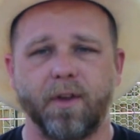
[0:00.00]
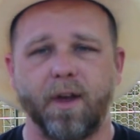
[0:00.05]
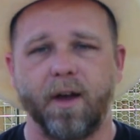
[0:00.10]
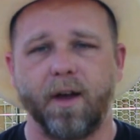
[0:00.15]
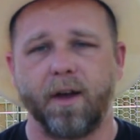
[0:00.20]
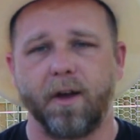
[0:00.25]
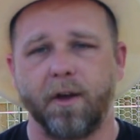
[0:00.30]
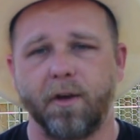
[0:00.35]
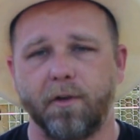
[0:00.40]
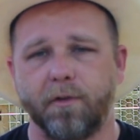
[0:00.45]

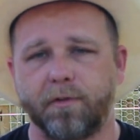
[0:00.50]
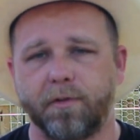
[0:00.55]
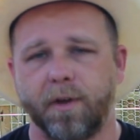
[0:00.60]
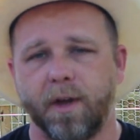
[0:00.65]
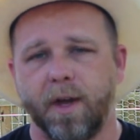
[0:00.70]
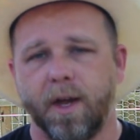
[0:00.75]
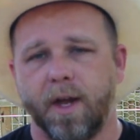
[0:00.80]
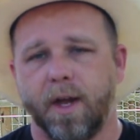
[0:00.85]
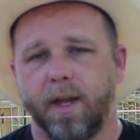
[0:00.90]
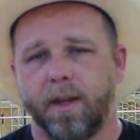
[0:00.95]
of
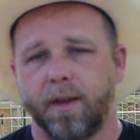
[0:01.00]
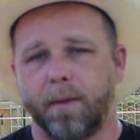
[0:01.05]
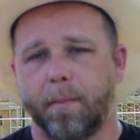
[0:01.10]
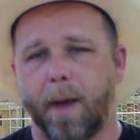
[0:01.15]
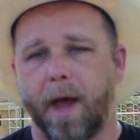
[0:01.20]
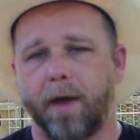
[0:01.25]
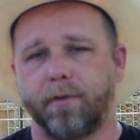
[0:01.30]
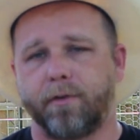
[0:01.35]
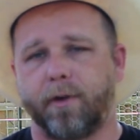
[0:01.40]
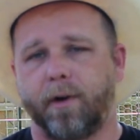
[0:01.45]
the
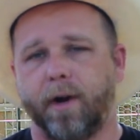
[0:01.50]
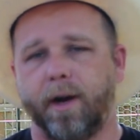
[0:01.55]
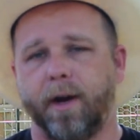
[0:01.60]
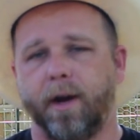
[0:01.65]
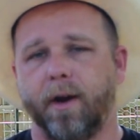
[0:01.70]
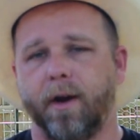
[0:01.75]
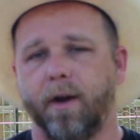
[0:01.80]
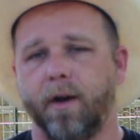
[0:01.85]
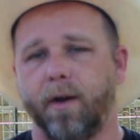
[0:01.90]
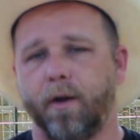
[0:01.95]

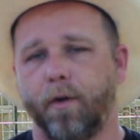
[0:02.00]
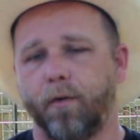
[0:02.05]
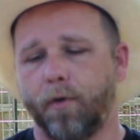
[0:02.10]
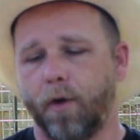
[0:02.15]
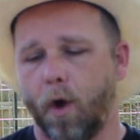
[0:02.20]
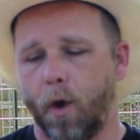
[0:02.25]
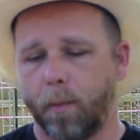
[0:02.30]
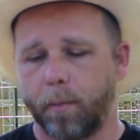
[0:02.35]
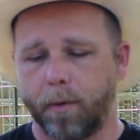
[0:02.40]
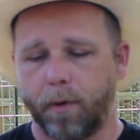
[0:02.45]
mastery of
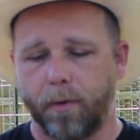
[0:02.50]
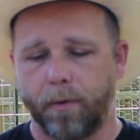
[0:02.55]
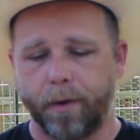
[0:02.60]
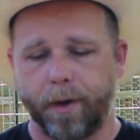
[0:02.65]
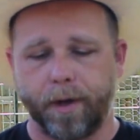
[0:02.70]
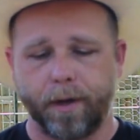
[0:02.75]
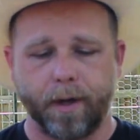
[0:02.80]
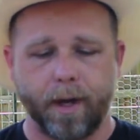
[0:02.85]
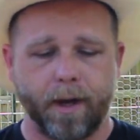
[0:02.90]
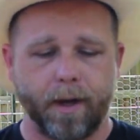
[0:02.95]
home
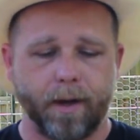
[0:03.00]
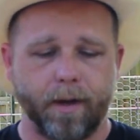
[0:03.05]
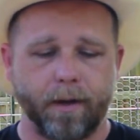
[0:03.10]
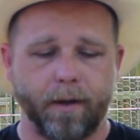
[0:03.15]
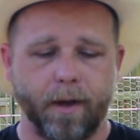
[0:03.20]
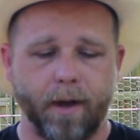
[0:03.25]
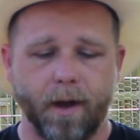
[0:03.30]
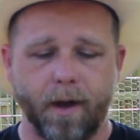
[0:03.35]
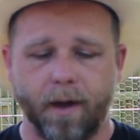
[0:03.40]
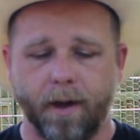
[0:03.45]
brewing
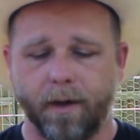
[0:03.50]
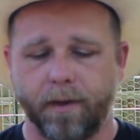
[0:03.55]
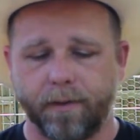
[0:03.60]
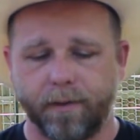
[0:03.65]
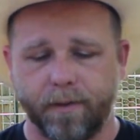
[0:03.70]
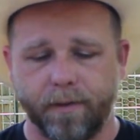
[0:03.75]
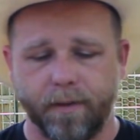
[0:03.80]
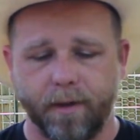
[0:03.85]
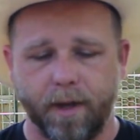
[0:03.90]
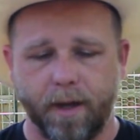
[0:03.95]
and
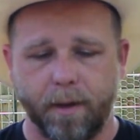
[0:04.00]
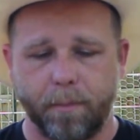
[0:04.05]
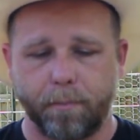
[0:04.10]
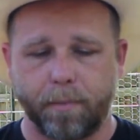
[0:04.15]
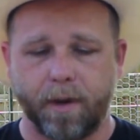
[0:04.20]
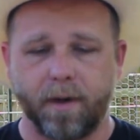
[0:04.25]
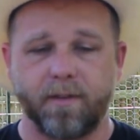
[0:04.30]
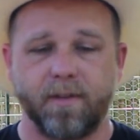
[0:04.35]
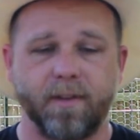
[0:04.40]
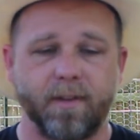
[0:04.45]

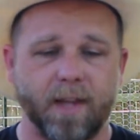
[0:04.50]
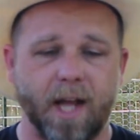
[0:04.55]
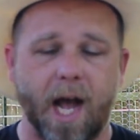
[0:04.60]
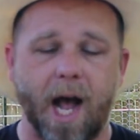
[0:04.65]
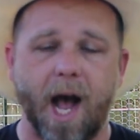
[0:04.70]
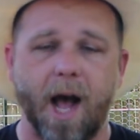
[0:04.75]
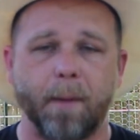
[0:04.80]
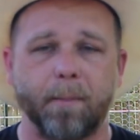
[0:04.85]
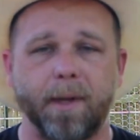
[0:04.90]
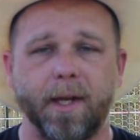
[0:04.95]
embracing the
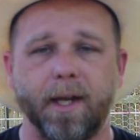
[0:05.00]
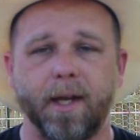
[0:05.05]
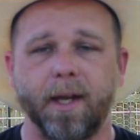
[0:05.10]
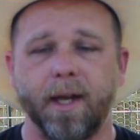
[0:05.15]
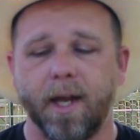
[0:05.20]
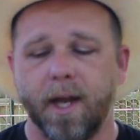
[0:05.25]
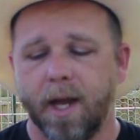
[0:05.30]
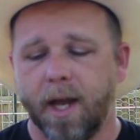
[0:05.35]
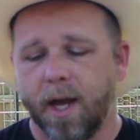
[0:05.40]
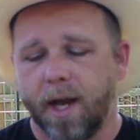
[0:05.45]
hobby.
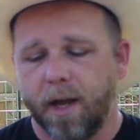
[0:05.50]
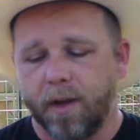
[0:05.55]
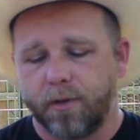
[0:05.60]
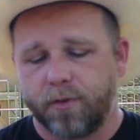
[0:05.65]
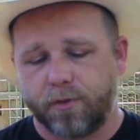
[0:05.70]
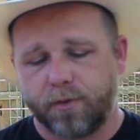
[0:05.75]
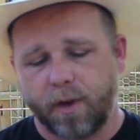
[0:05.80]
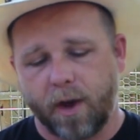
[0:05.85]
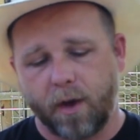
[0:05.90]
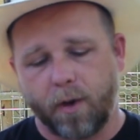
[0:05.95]

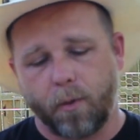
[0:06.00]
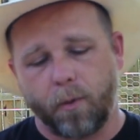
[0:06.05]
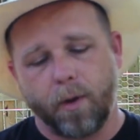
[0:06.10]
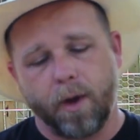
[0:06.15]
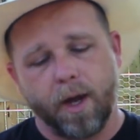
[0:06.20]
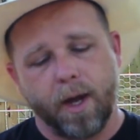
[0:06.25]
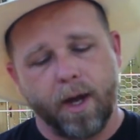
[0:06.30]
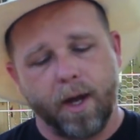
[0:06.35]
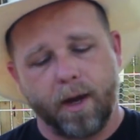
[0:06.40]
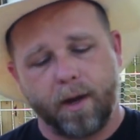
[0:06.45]
So
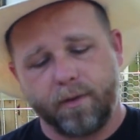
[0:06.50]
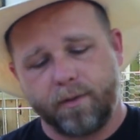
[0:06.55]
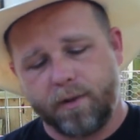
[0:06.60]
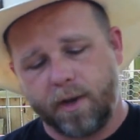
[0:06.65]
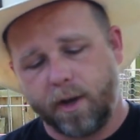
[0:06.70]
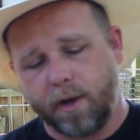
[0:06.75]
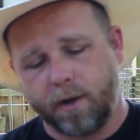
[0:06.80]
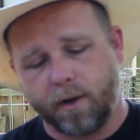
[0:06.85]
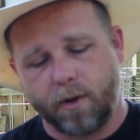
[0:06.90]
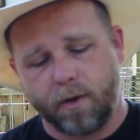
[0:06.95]

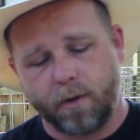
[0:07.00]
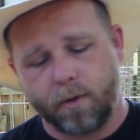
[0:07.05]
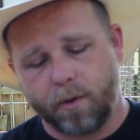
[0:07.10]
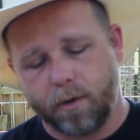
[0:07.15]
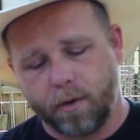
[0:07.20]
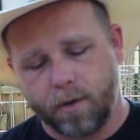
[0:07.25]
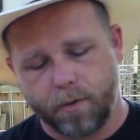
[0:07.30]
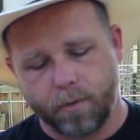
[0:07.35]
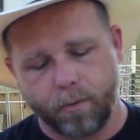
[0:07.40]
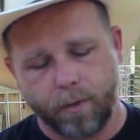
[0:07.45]
until
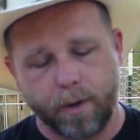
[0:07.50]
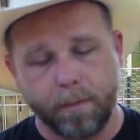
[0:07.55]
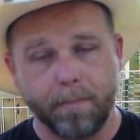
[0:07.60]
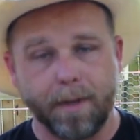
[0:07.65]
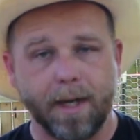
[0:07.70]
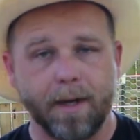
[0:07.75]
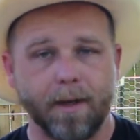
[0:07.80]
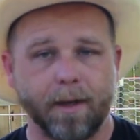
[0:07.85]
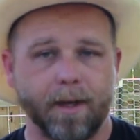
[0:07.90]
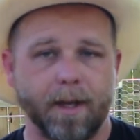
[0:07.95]
we
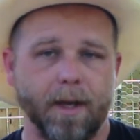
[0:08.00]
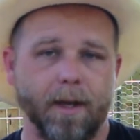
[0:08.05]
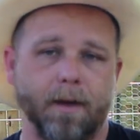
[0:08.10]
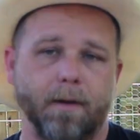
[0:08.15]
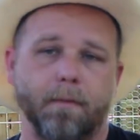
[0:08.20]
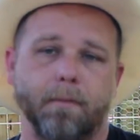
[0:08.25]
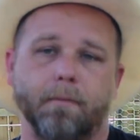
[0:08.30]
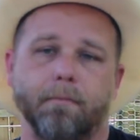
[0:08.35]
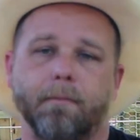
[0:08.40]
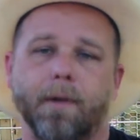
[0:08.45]
meet
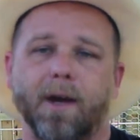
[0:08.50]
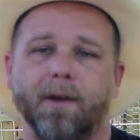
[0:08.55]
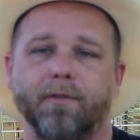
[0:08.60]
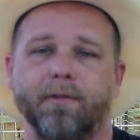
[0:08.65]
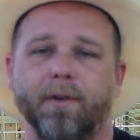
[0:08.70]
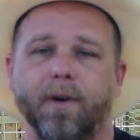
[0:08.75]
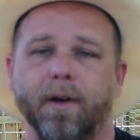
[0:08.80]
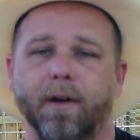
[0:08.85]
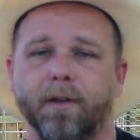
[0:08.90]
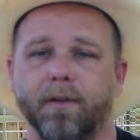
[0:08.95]
again, my
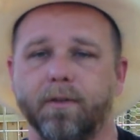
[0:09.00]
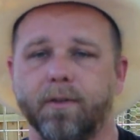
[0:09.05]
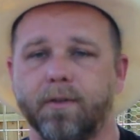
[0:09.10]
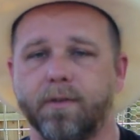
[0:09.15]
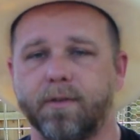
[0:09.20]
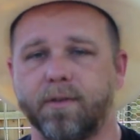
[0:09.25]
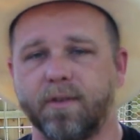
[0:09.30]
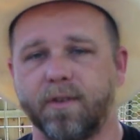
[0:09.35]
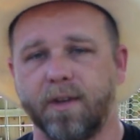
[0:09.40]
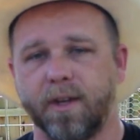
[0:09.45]

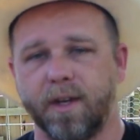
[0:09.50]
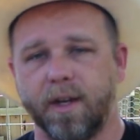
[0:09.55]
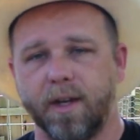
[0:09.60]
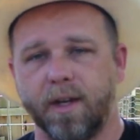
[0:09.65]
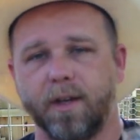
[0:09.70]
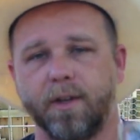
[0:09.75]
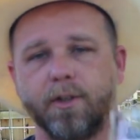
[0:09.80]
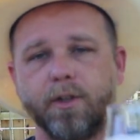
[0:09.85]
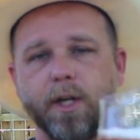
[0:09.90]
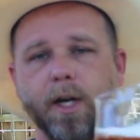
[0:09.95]
friends,
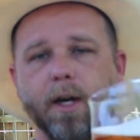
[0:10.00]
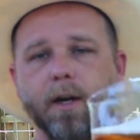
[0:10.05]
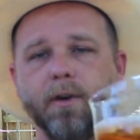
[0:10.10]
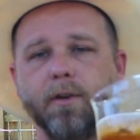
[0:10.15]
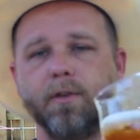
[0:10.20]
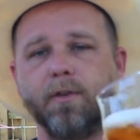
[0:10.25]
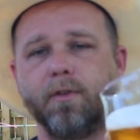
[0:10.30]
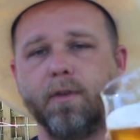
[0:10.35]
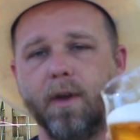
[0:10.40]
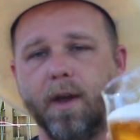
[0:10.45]

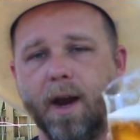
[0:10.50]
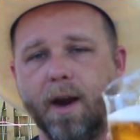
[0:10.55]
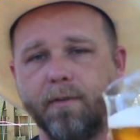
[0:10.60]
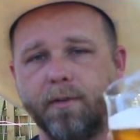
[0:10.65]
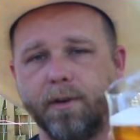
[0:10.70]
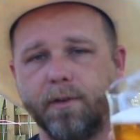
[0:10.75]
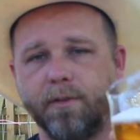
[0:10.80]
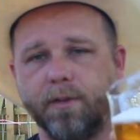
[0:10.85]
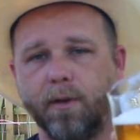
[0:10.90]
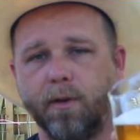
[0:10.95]
cheers to
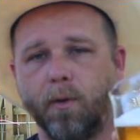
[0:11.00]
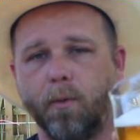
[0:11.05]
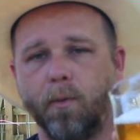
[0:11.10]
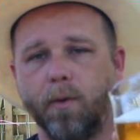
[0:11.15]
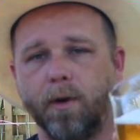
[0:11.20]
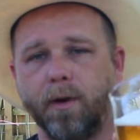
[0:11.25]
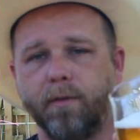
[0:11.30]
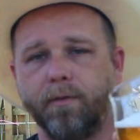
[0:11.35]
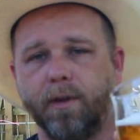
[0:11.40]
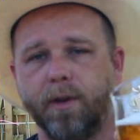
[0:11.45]
every single
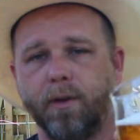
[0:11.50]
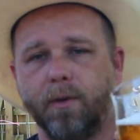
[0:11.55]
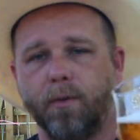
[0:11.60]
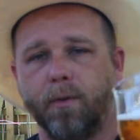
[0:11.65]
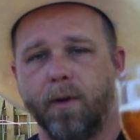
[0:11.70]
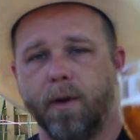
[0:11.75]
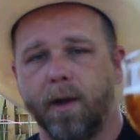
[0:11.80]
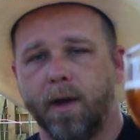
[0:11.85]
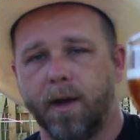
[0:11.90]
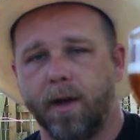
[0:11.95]
one of you.
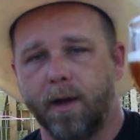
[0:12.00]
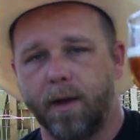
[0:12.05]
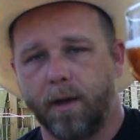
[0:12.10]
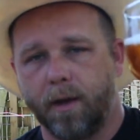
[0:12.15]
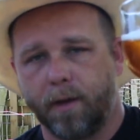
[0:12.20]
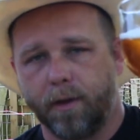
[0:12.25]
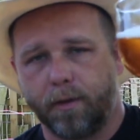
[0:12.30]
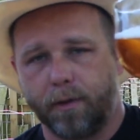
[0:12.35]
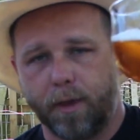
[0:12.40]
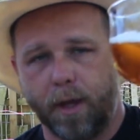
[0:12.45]

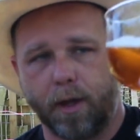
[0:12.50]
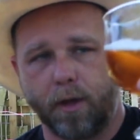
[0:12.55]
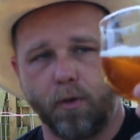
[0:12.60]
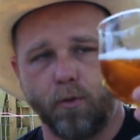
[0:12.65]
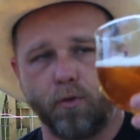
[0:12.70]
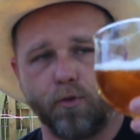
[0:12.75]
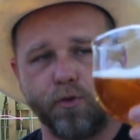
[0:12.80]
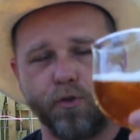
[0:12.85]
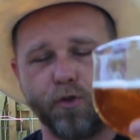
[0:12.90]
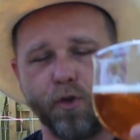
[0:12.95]
Thank you
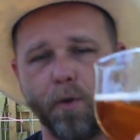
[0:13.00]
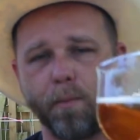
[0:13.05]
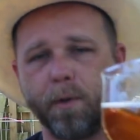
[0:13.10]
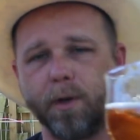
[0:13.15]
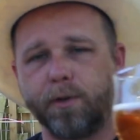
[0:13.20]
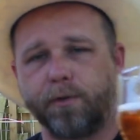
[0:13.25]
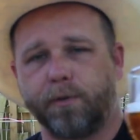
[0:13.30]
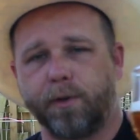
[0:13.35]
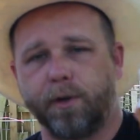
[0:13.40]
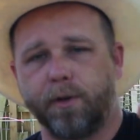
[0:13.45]
so
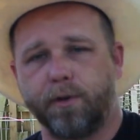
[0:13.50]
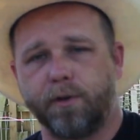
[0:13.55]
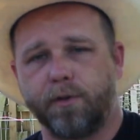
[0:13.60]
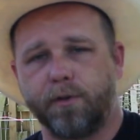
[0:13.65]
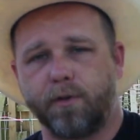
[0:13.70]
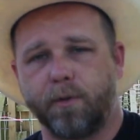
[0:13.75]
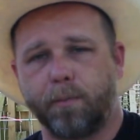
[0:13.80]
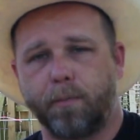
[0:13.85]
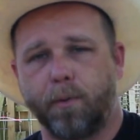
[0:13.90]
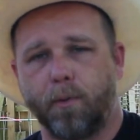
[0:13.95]
much for your
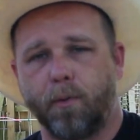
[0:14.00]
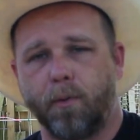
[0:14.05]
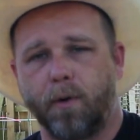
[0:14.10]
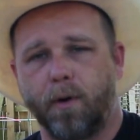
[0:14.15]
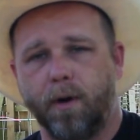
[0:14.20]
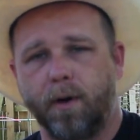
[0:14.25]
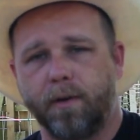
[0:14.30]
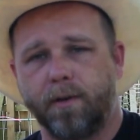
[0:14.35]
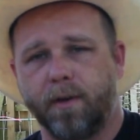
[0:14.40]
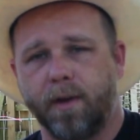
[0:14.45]

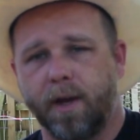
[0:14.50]
support.